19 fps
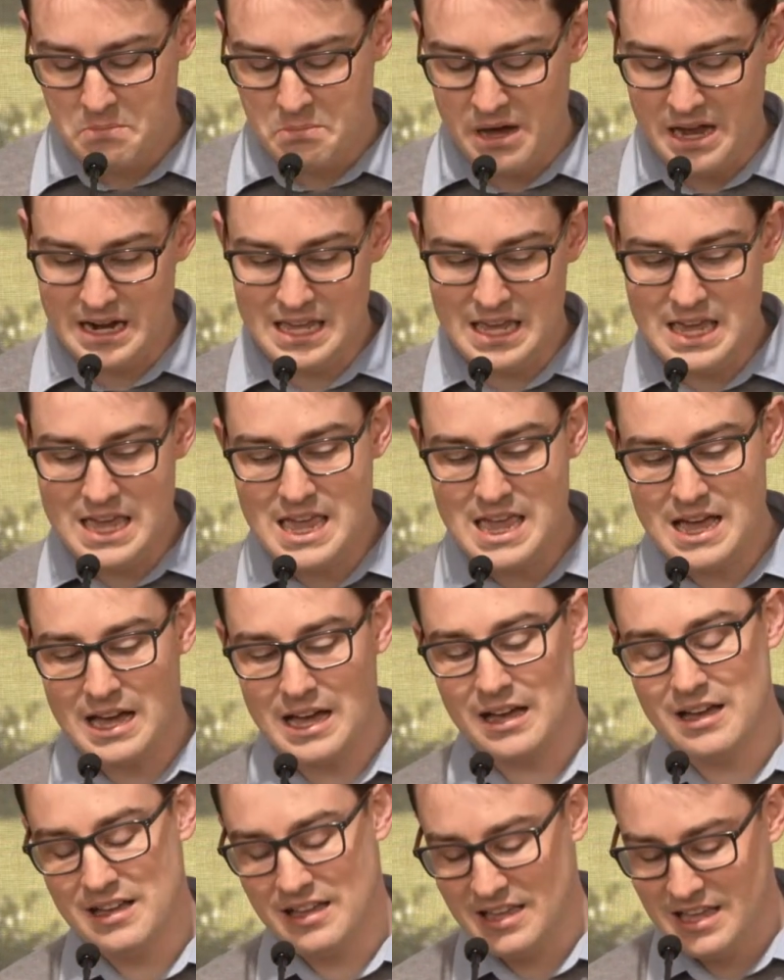But
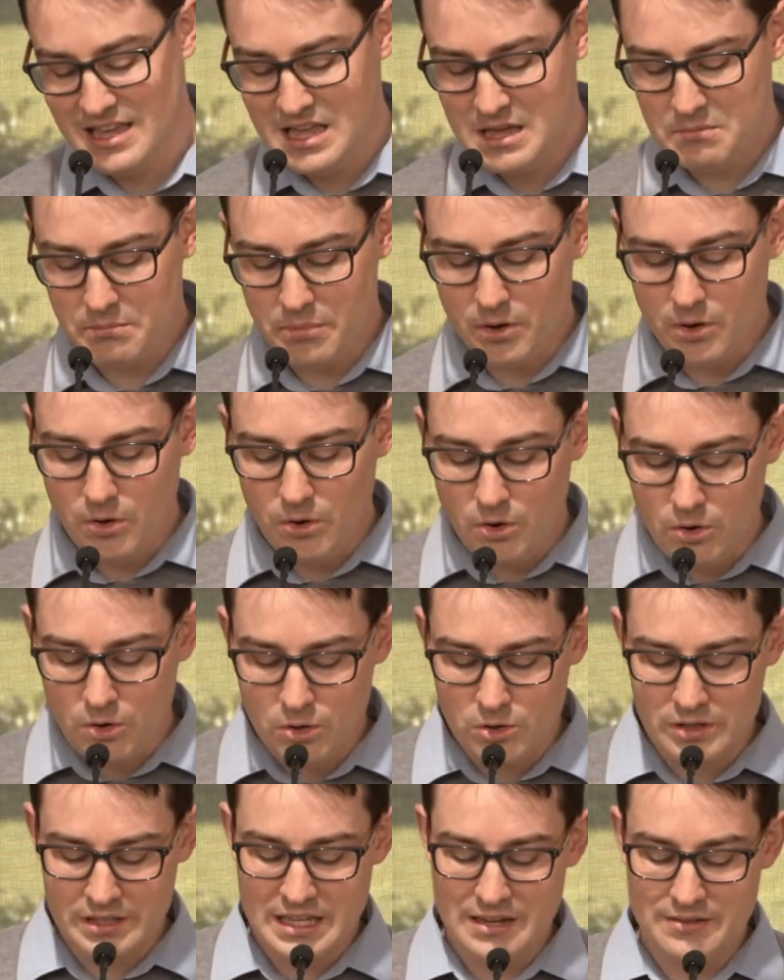here,
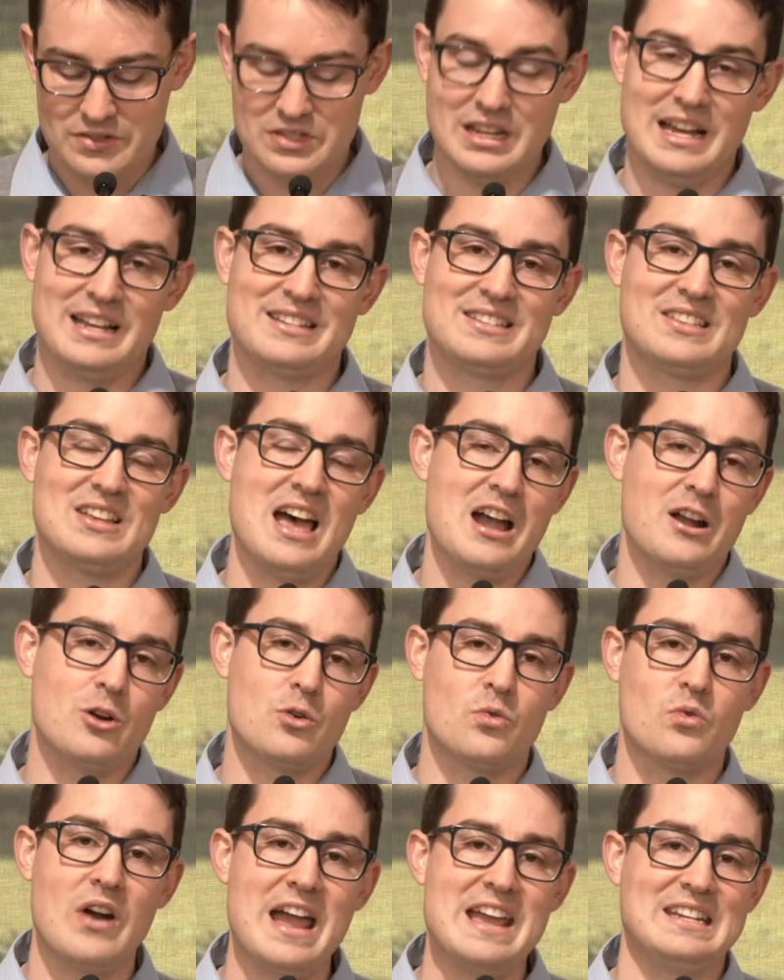Paul gives us a
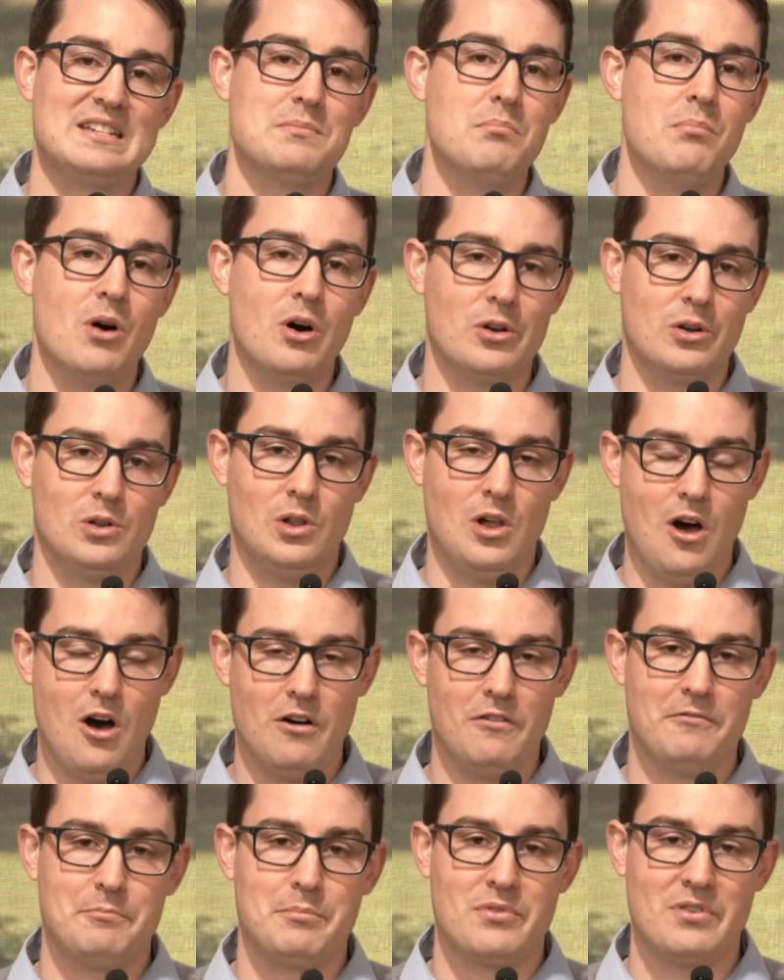great model
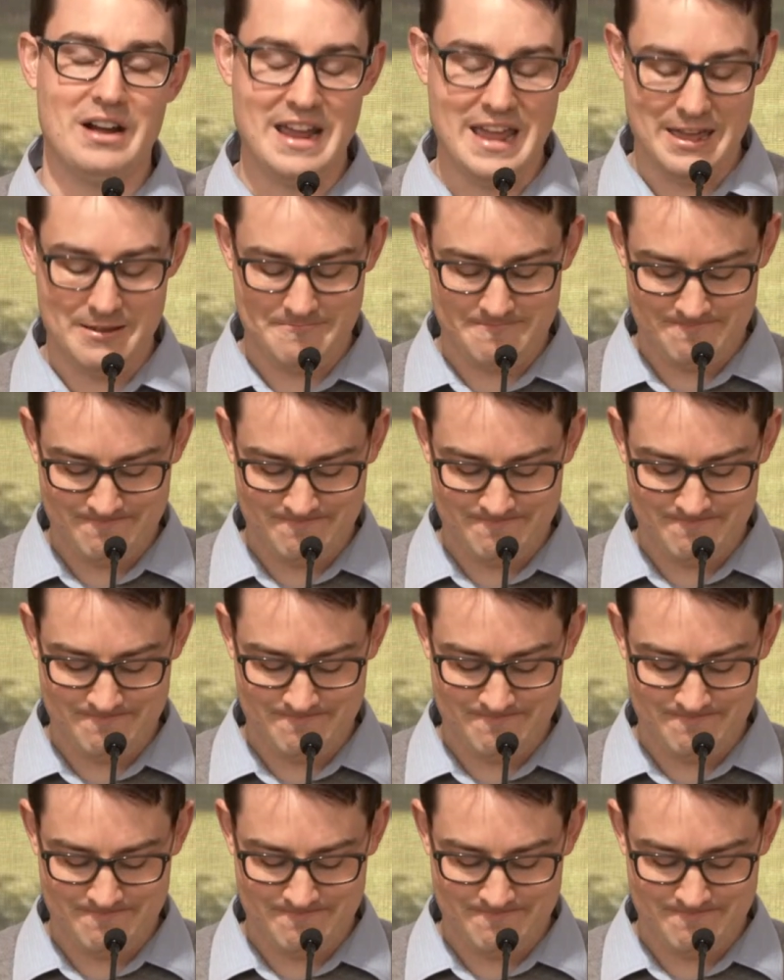of prayer.